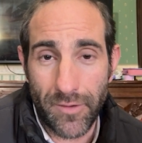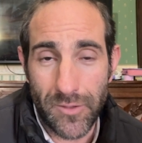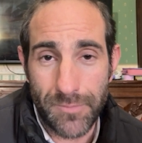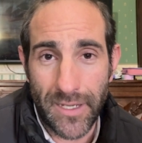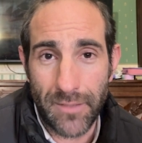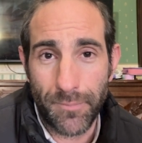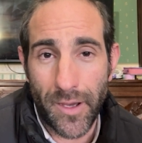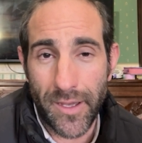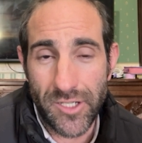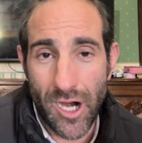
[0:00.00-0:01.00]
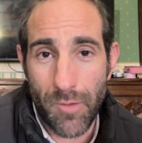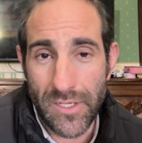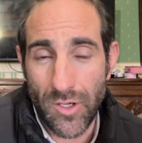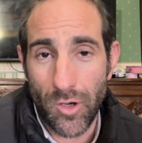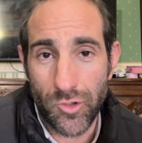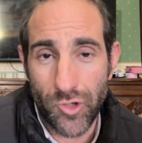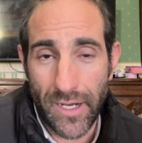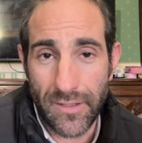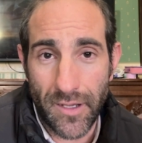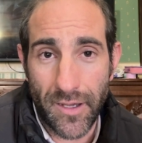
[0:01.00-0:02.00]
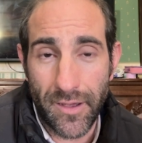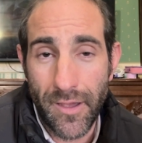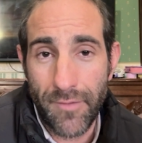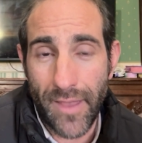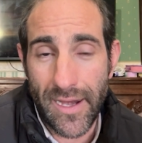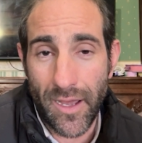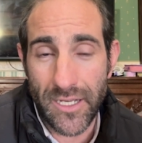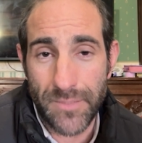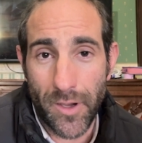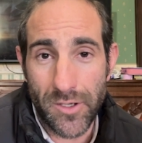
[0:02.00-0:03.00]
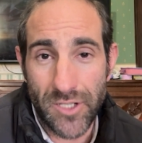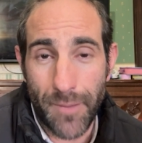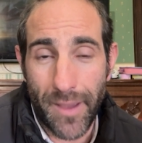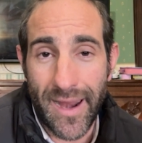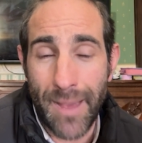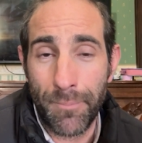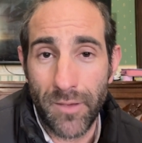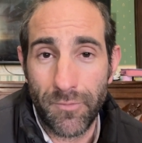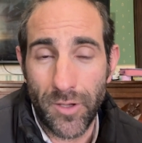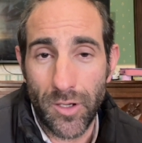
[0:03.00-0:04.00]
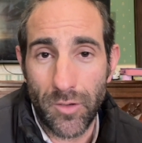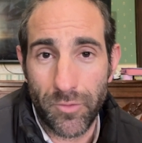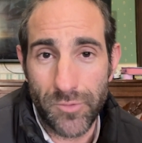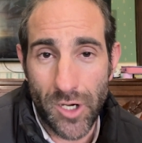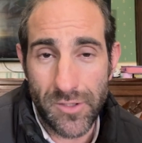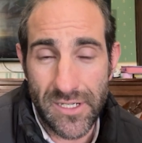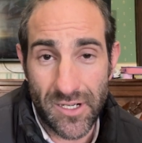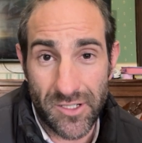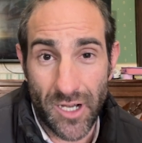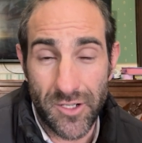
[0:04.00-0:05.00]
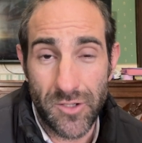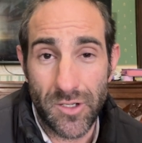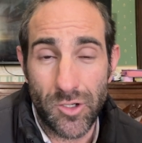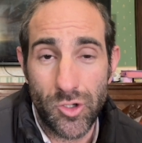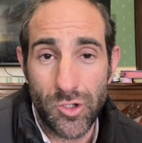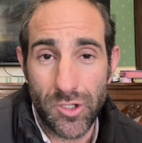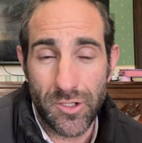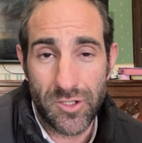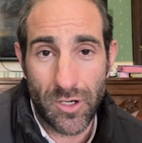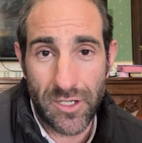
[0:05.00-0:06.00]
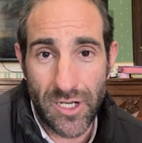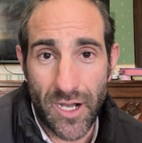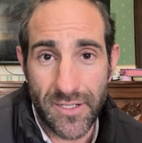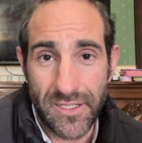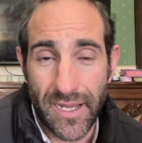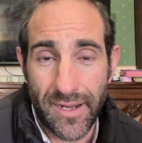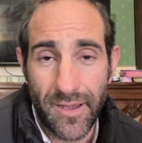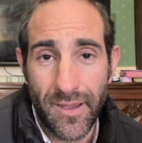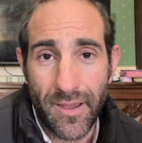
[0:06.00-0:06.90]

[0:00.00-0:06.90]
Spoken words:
He was beaten by a Jeremy Scott trained, fairly unexposed type, an Ambient View from Joe Tizzo's yards, who's a good solid yardstick.